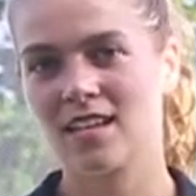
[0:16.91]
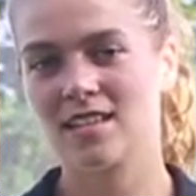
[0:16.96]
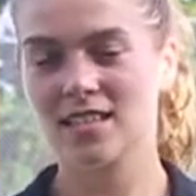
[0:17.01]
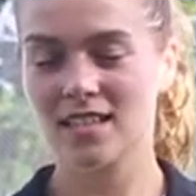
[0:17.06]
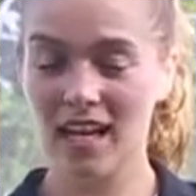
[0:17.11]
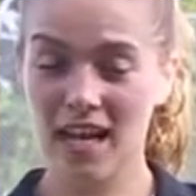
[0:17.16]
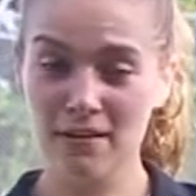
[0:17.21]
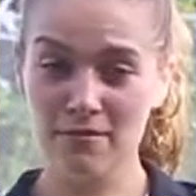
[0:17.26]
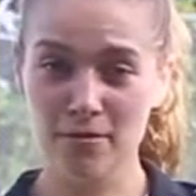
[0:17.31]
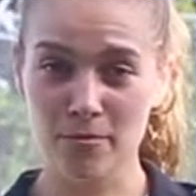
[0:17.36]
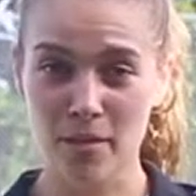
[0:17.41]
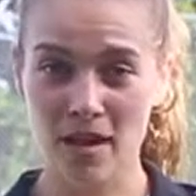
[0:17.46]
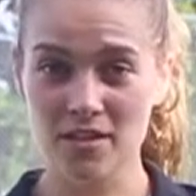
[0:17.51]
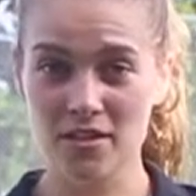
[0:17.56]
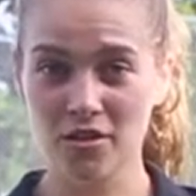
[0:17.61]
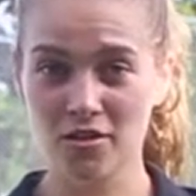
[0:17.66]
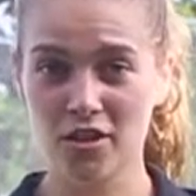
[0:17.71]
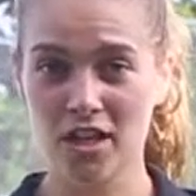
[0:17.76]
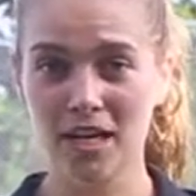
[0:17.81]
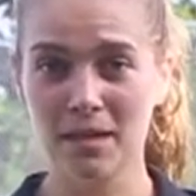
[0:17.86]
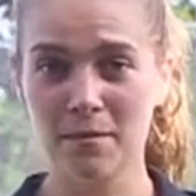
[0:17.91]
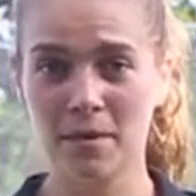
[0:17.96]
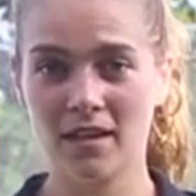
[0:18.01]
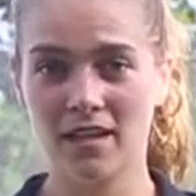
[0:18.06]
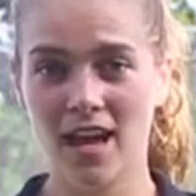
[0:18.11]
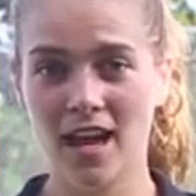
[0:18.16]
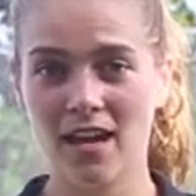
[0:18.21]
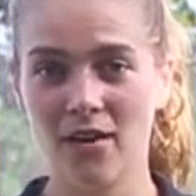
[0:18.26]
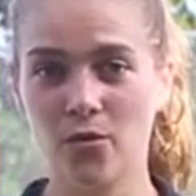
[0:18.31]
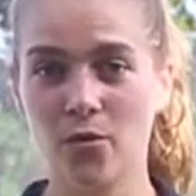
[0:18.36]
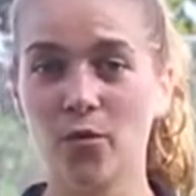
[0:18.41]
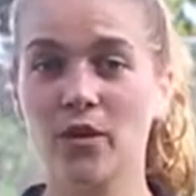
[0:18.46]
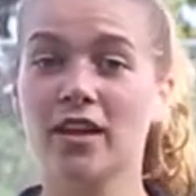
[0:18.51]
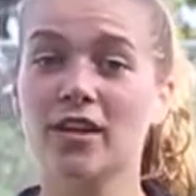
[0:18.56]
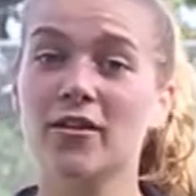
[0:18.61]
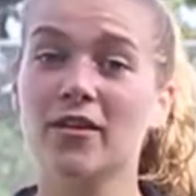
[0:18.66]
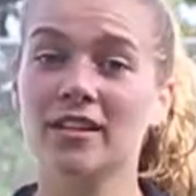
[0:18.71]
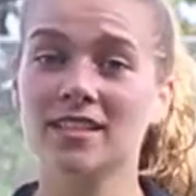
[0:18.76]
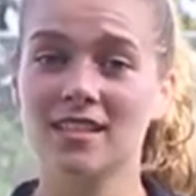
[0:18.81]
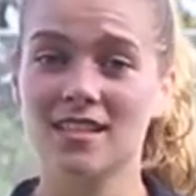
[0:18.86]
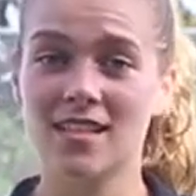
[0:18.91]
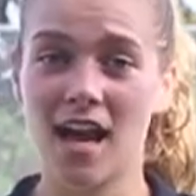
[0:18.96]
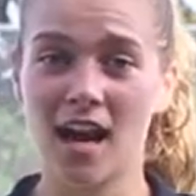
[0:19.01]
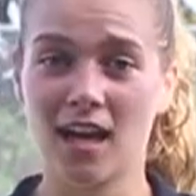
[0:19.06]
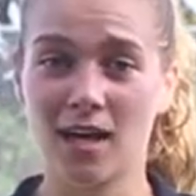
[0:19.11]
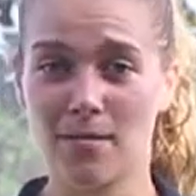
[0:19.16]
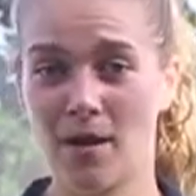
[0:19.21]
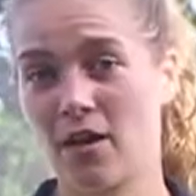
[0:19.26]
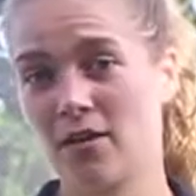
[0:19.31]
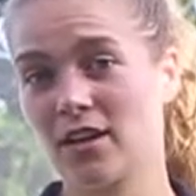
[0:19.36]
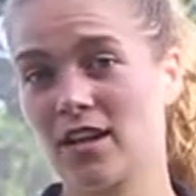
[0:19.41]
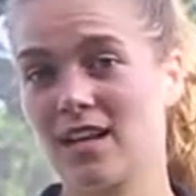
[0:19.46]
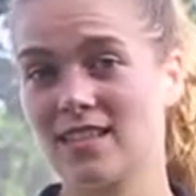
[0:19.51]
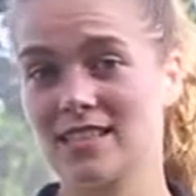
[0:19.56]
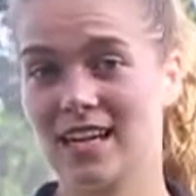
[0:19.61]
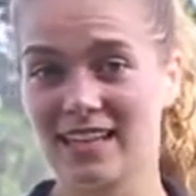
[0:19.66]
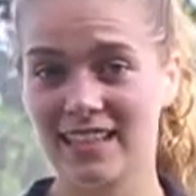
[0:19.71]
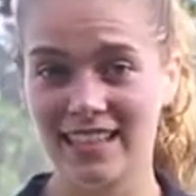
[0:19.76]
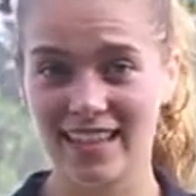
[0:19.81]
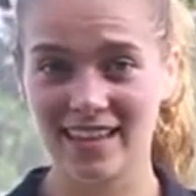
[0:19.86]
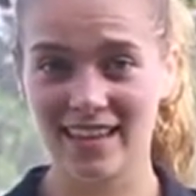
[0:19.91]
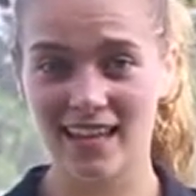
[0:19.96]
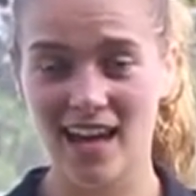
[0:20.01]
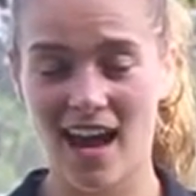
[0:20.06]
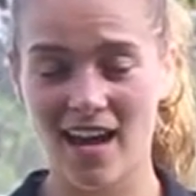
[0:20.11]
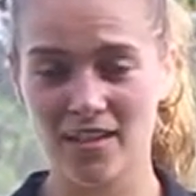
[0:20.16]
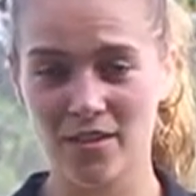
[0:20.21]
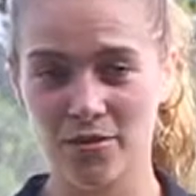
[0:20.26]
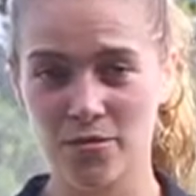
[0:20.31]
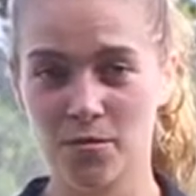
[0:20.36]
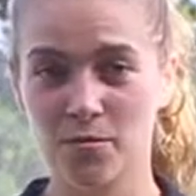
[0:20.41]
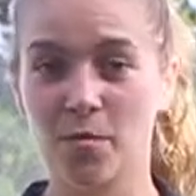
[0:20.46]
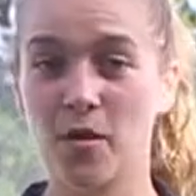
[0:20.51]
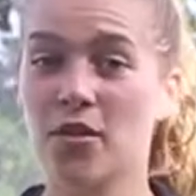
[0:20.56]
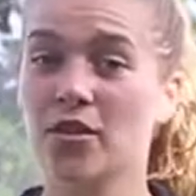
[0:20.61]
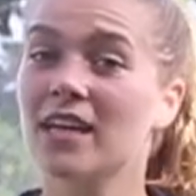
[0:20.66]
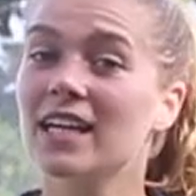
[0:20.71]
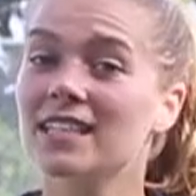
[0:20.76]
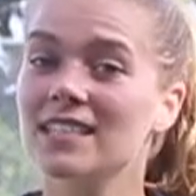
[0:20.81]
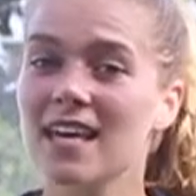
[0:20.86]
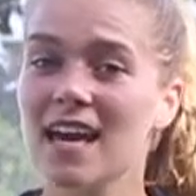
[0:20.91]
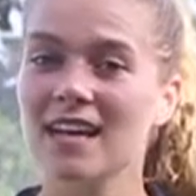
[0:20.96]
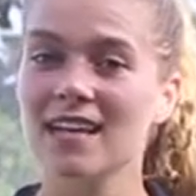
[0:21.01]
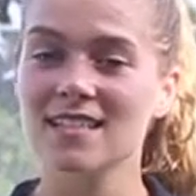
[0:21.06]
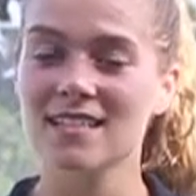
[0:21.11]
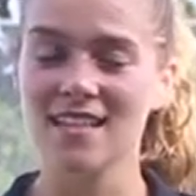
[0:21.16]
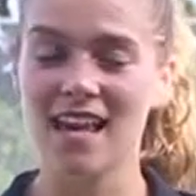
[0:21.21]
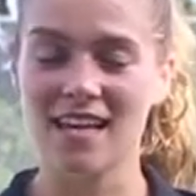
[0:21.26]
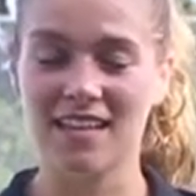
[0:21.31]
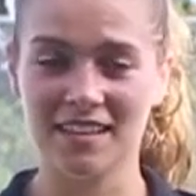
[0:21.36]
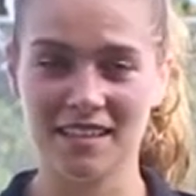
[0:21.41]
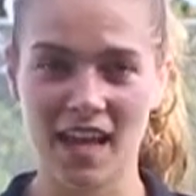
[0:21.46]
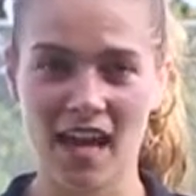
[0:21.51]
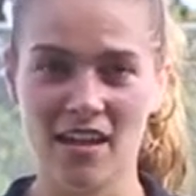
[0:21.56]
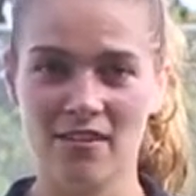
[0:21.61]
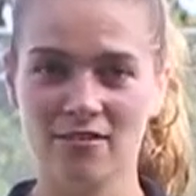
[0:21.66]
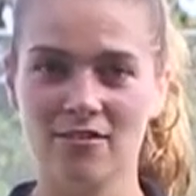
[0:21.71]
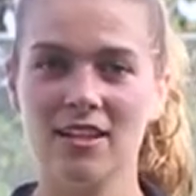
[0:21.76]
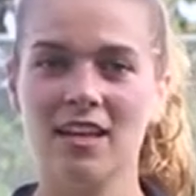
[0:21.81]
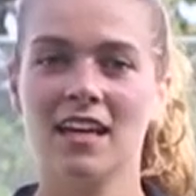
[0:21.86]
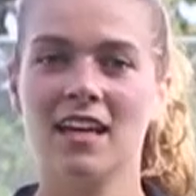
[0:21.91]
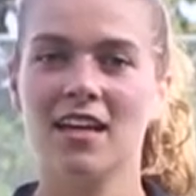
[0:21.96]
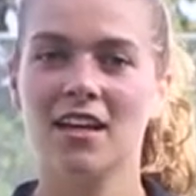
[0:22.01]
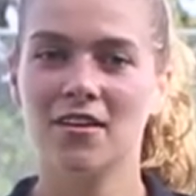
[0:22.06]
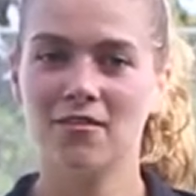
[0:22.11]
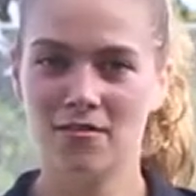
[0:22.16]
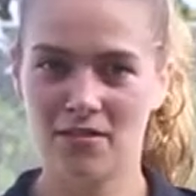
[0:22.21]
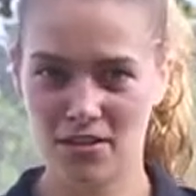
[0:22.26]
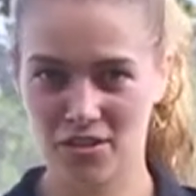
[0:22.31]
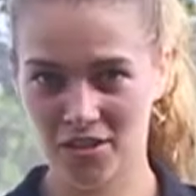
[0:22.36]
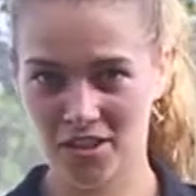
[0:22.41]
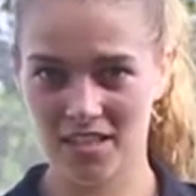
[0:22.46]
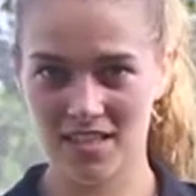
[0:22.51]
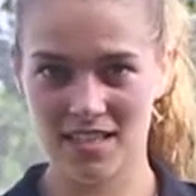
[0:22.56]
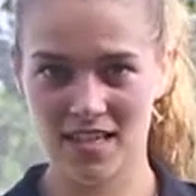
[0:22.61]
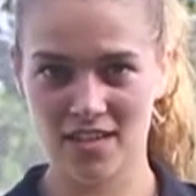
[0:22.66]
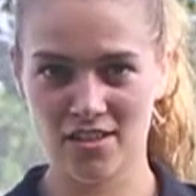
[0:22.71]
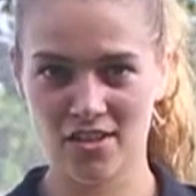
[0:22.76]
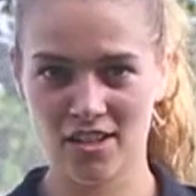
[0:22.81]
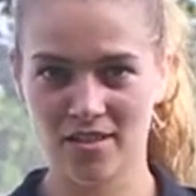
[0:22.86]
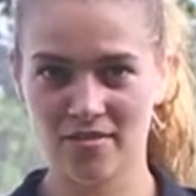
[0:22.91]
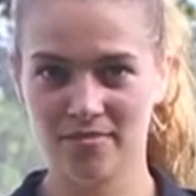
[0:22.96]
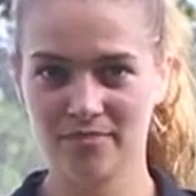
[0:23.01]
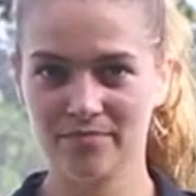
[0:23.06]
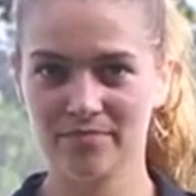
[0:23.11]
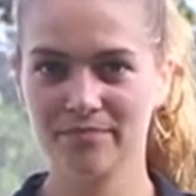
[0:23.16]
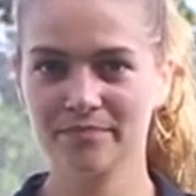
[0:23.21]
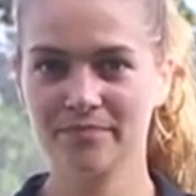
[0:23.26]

Today for Mental Training Monday, we are going to talk about a technique that I use both in tennis and in life, visualization.